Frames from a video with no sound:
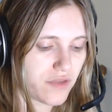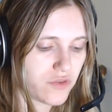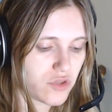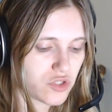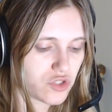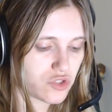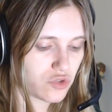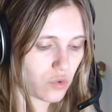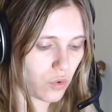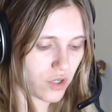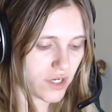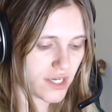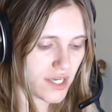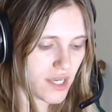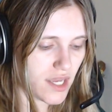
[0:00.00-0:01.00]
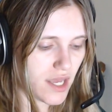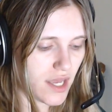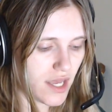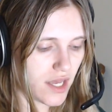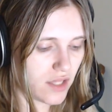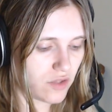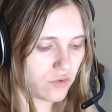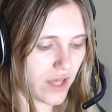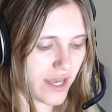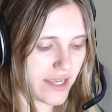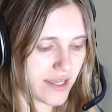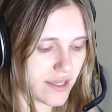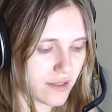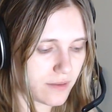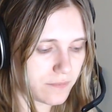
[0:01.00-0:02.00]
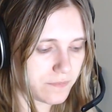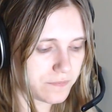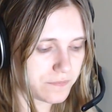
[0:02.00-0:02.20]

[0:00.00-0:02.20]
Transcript: Even the story, like,